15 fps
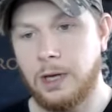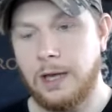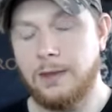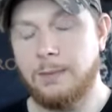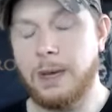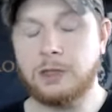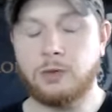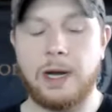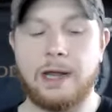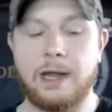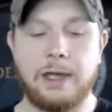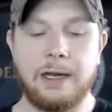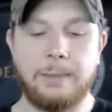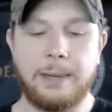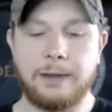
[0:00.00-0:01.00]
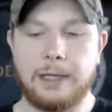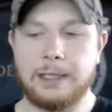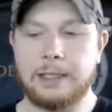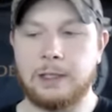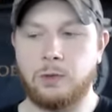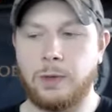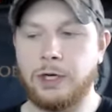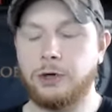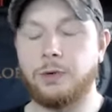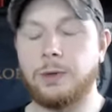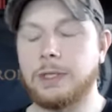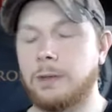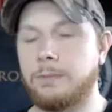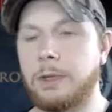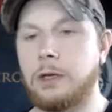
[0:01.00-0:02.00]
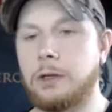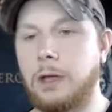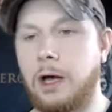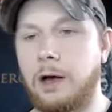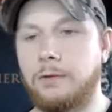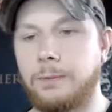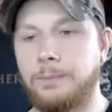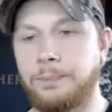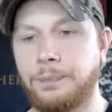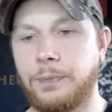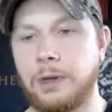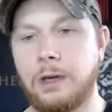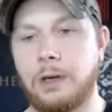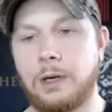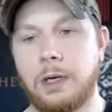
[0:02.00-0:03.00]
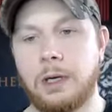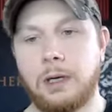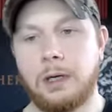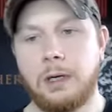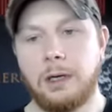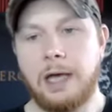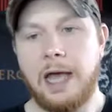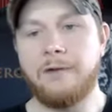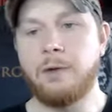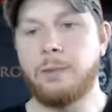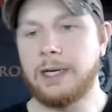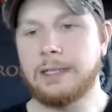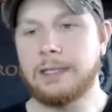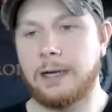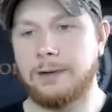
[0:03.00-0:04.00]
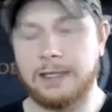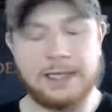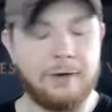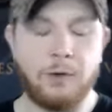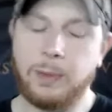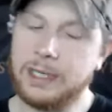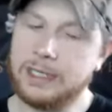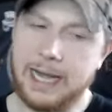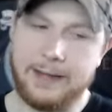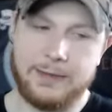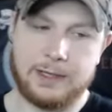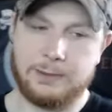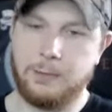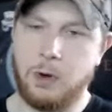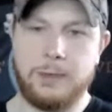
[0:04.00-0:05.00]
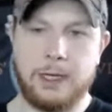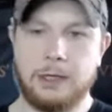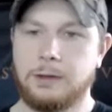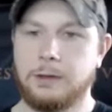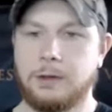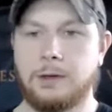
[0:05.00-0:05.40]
And the best way to think about this is when you're doing something you love. Everybody's done this, everybody's had this moment.